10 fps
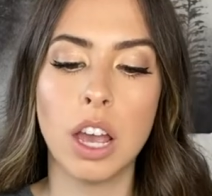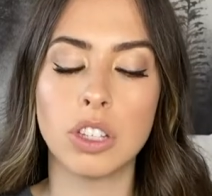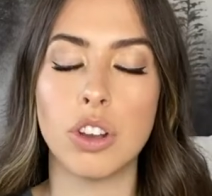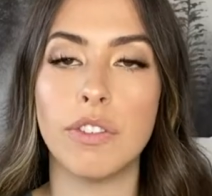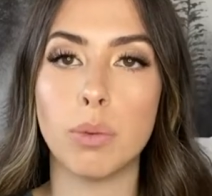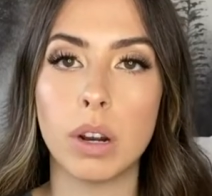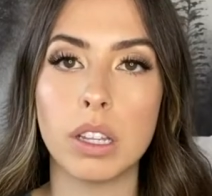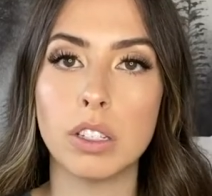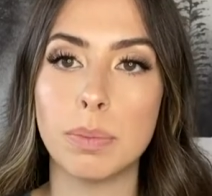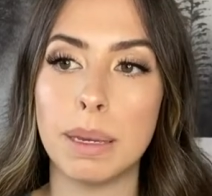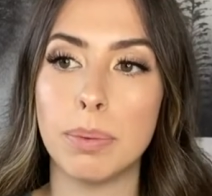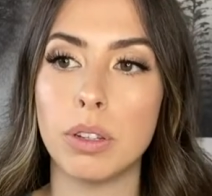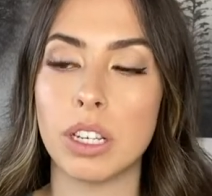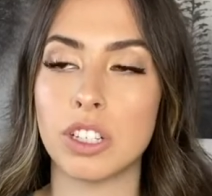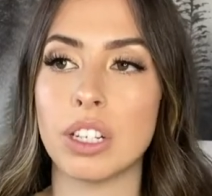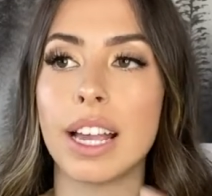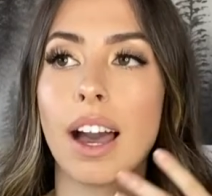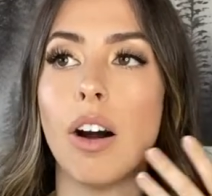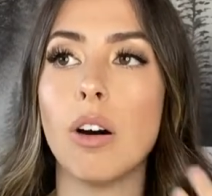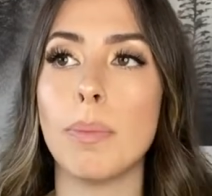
So if you're one of those people that you're like, oh,